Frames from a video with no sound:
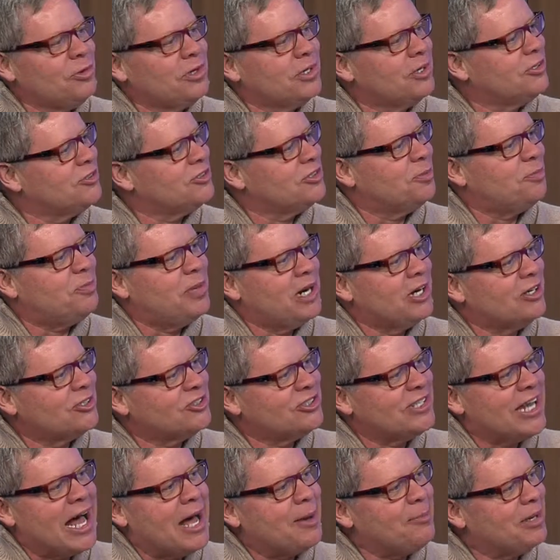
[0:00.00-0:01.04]
one because the Bears
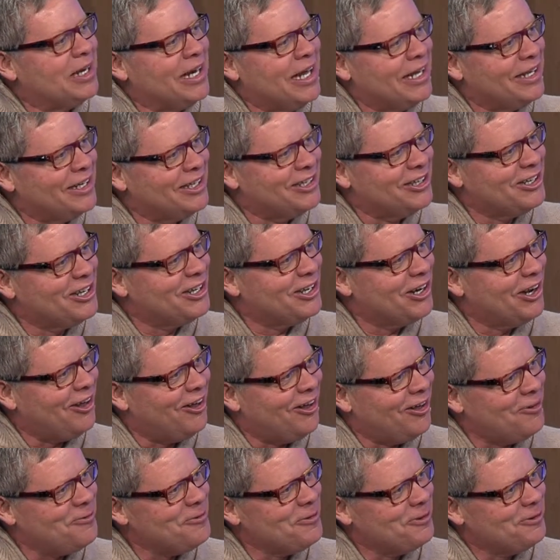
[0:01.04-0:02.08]
dominated it all.
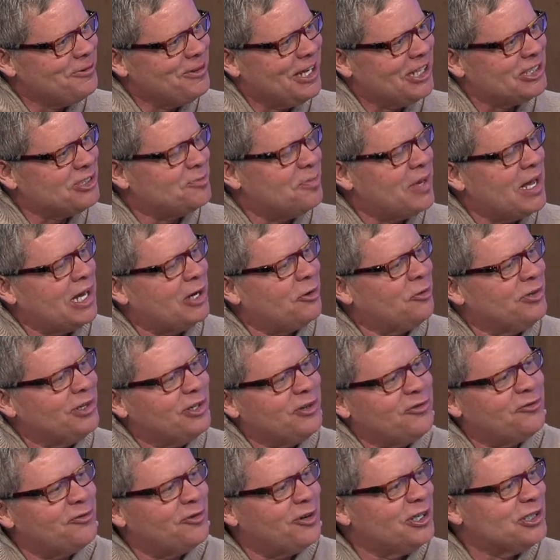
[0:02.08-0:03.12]
Yeah, right. That's back when
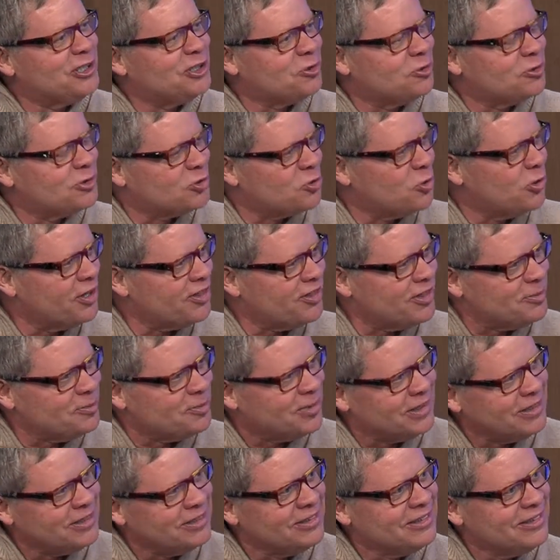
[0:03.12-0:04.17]
the fridge was with them.
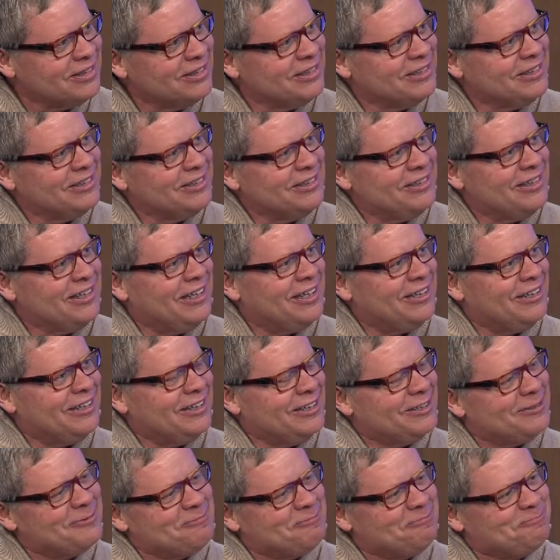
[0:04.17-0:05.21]
And, uh-huh. And, uh, what